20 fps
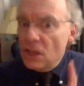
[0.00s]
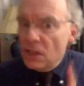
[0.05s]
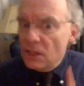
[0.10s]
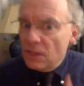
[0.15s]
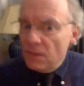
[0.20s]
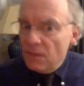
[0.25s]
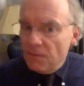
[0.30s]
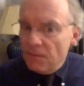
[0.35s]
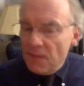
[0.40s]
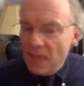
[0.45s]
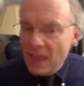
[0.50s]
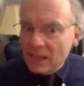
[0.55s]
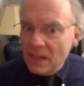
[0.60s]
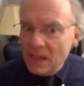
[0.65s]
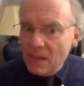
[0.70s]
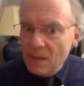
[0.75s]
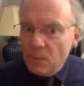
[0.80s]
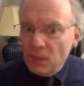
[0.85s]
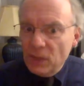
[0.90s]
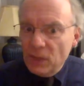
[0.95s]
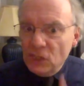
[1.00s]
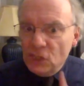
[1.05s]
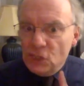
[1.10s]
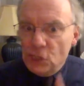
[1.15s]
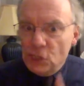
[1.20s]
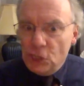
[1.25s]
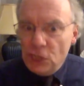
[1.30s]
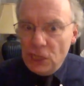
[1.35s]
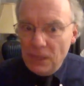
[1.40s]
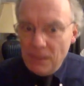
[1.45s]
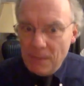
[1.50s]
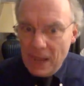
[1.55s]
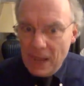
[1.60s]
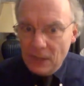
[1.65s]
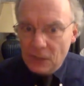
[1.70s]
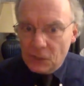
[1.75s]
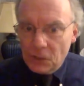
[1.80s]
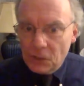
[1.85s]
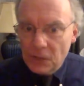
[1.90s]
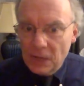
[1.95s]
The fact that he brings G
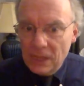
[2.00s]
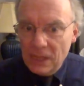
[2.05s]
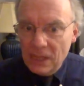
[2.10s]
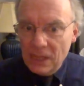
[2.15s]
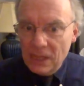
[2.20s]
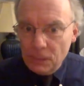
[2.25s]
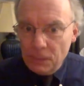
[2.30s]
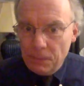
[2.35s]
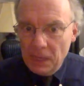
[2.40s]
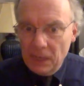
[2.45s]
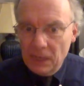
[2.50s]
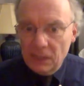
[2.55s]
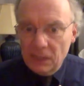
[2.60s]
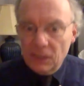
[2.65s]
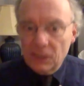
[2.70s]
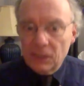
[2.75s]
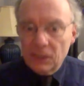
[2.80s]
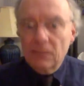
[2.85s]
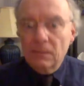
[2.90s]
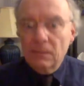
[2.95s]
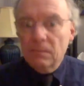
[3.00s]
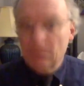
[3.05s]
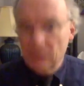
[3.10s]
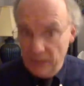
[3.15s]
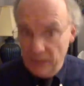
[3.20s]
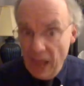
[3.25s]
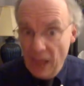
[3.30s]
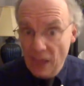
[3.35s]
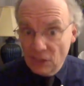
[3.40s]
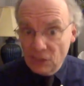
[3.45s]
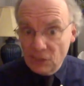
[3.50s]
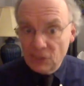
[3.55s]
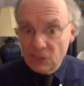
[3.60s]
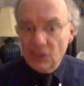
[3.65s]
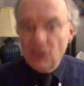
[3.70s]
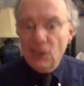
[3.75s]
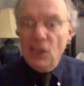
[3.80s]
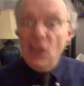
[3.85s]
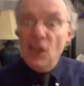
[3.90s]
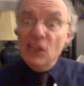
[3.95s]
major in this piece, yes,
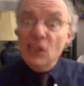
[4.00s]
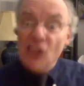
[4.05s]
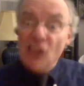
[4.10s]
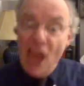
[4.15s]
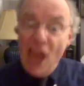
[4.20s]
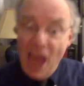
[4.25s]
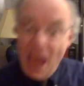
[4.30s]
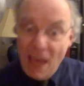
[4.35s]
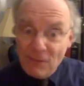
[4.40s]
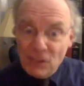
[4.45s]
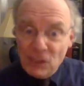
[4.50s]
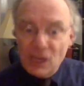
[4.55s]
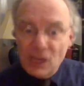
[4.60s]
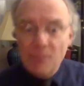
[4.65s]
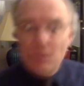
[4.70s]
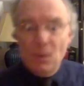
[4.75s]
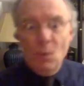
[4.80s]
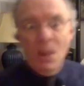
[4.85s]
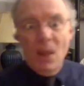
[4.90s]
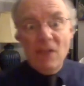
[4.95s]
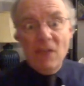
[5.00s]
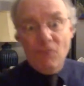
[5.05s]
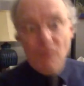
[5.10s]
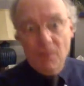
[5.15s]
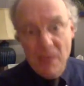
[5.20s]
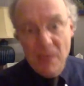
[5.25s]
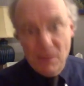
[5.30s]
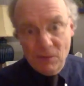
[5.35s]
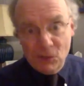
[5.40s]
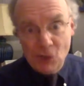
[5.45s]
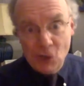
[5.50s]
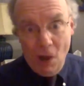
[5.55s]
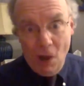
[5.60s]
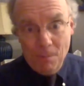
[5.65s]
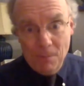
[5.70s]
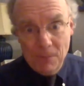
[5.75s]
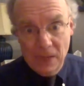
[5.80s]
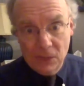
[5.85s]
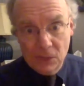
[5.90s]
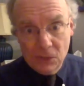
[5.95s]
is a half step away from F
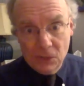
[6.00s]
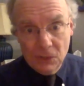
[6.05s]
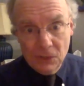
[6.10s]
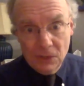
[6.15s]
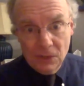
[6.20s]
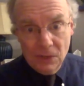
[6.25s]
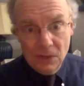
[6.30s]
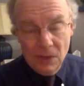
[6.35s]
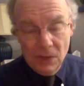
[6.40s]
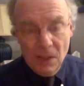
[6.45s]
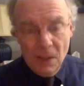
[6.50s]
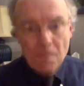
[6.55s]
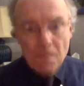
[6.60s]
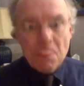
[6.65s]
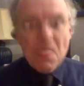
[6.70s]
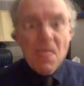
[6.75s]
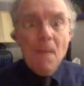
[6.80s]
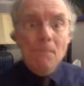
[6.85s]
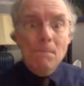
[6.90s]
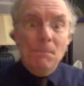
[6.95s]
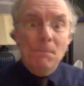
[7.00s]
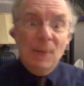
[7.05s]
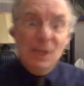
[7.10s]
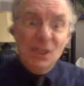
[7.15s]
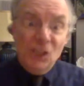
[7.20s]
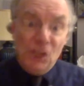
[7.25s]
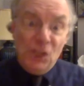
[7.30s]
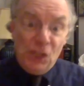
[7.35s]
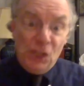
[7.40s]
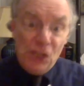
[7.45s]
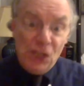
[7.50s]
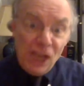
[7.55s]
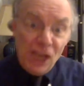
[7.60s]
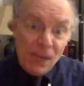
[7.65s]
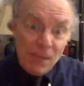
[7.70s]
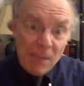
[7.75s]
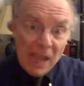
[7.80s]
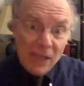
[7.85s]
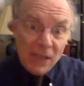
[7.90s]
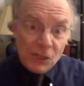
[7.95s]
sharp major. But G
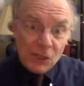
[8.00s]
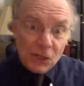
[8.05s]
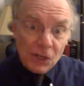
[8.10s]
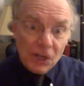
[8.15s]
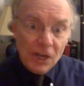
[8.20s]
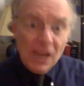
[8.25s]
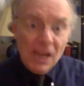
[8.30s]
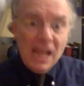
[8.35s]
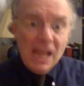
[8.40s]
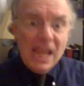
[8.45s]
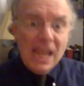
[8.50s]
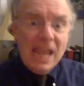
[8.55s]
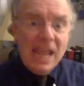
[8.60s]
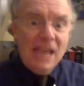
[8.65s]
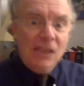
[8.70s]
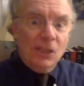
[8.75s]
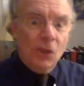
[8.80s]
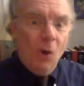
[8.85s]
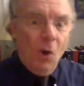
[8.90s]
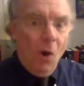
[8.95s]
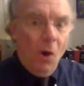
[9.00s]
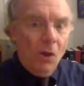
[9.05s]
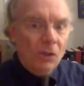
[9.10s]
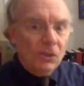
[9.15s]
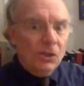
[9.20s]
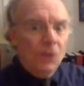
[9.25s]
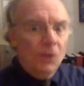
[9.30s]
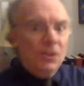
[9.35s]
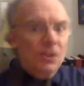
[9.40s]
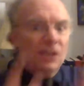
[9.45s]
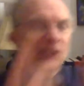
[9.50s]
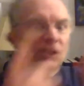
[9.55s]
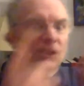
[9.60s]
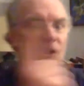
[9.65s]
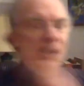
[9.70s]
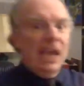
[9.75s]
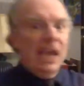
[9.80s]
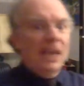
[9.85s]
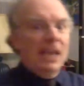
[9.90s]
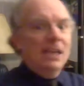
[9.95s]
major is also the
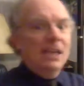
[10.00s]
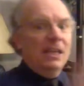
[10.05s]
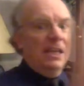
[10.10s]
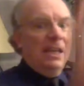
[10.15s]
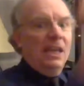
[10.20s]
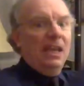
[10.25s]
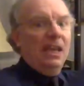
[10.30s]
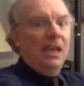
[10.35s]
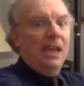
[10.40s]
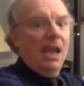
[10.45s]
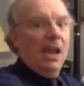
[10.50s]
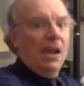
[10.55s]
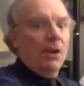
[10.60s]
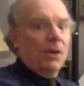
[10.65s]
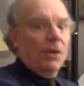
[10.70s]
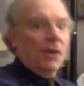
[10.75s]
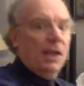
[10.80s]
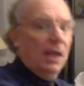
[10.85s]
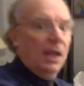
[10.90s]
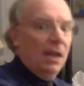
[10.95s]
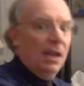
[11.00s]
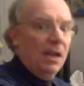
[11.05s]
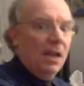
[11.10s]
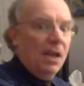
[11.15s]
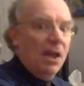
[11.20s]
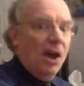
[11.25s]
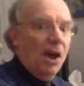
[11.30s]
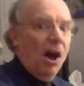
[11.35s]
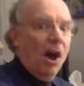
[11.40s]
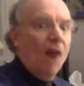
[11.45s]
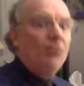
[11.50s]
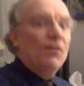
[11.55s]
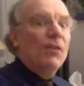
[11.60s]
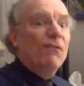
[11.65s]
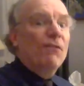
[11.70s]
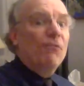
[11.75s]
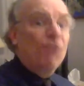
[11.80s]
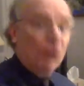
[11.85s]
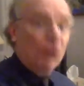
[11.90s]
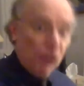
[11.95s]
second key area of the
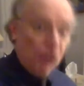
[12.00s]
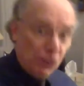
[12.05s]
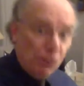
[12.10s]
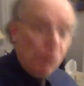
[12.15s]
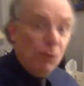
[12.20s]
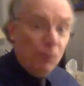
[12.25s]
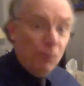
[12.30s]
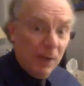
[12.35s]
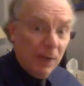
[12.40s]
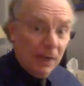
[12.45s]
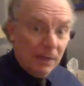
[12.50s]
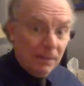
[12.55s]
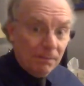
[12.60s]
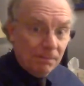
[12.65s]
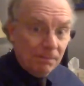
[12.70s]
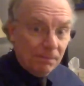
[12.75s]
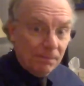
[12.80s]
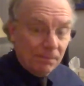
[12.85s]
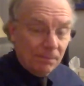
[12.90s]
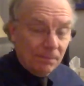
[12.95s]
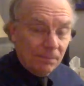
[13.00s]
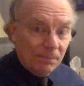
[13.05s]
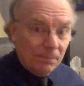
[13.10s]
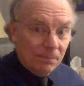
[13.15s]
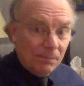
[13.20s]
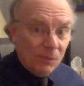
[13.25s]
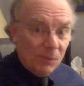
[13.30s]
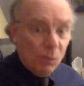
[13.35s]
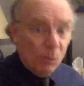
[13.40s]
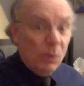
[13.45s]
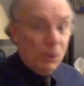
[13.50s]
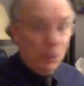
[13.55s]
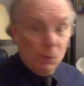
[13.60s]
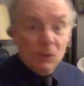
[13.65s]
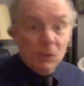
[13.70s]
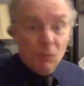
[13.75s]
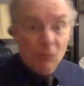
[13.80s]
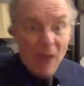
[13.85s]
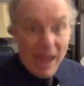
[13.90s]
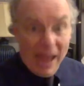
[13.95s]
first movement, which
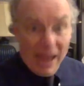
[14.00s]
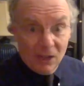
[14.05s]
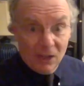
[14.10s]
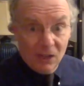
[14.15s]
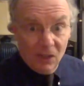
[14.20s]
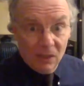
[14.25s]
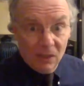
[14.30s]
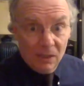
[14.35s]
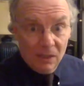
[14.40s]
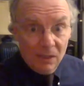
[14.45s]
was radical.